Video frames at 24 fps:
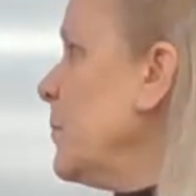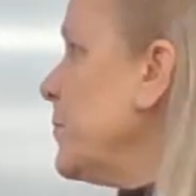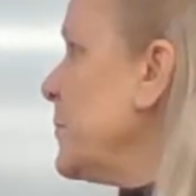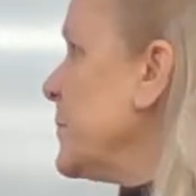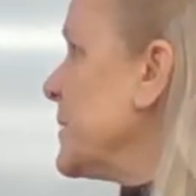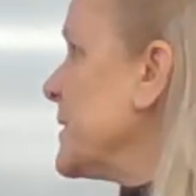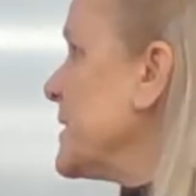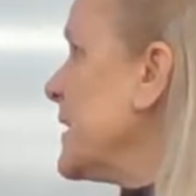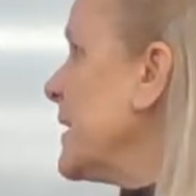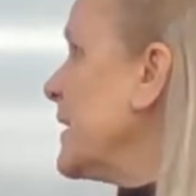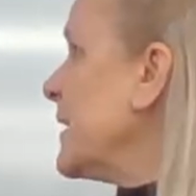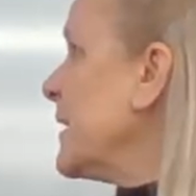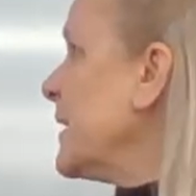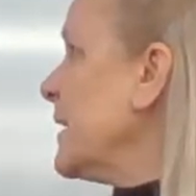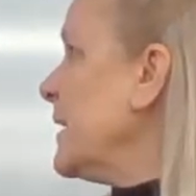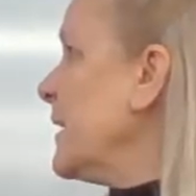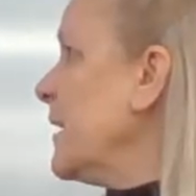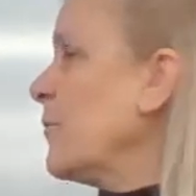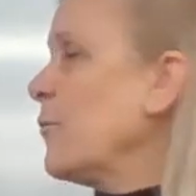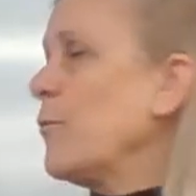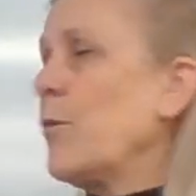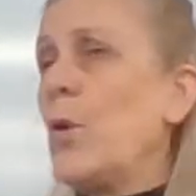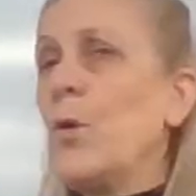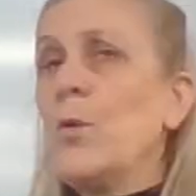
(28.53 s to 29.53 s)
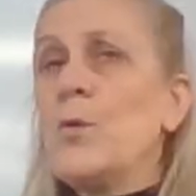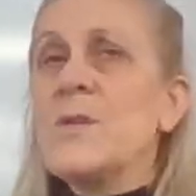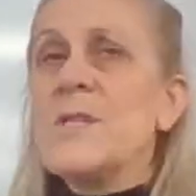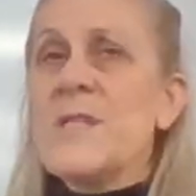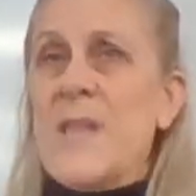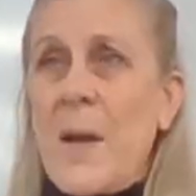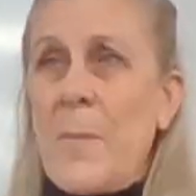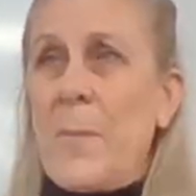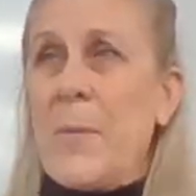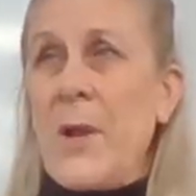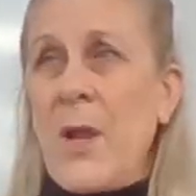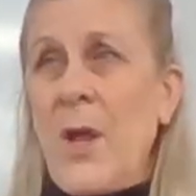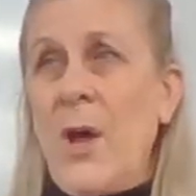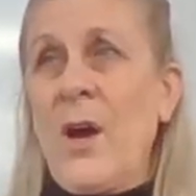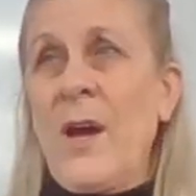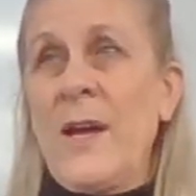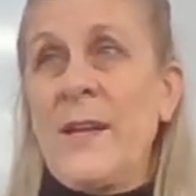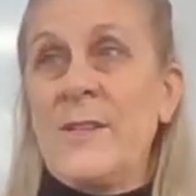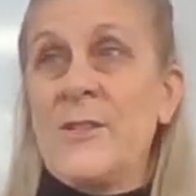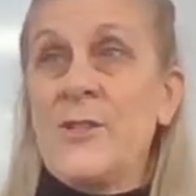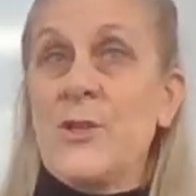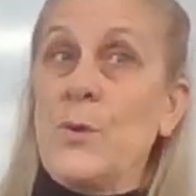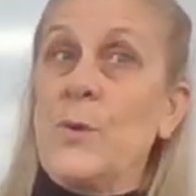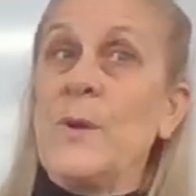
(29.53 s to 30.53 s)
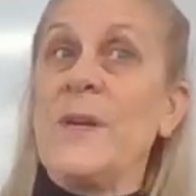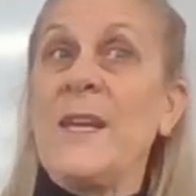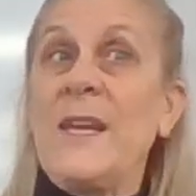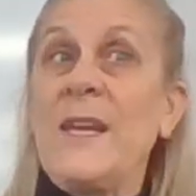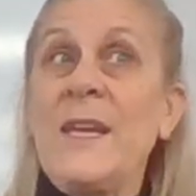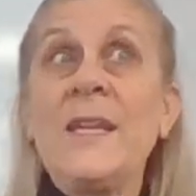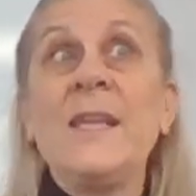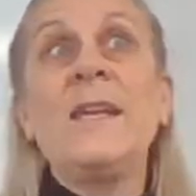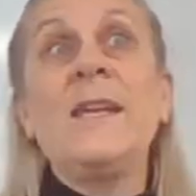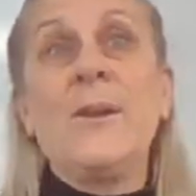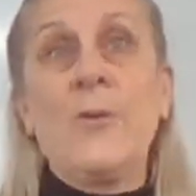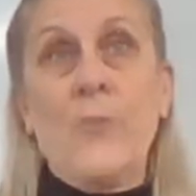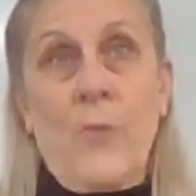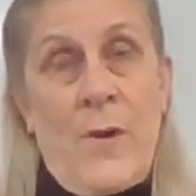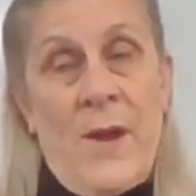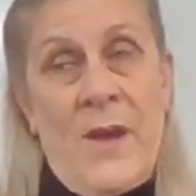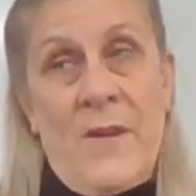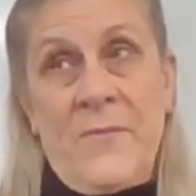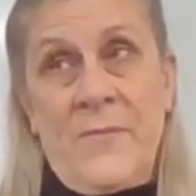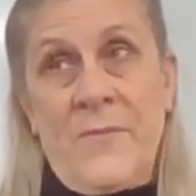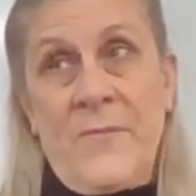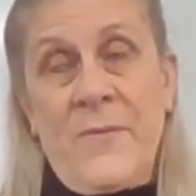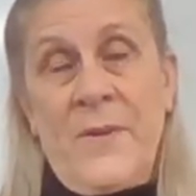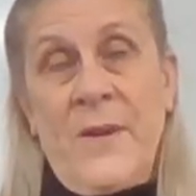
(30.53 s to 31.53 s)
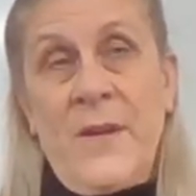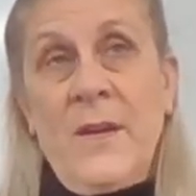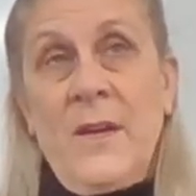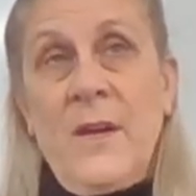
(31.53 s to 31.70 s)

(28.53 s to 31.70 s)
particular rules apply to any graph.